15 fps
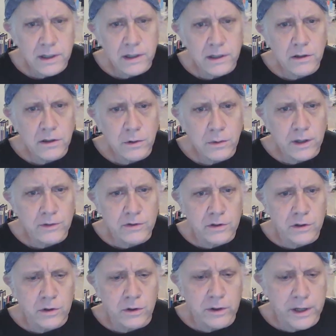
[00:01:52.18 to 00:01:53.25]
You see,
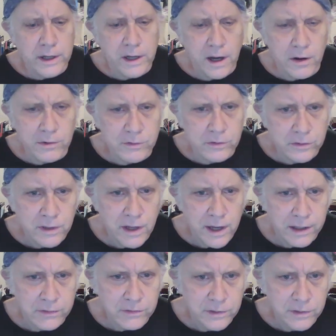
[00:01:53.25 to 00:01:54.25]
the UN Security Council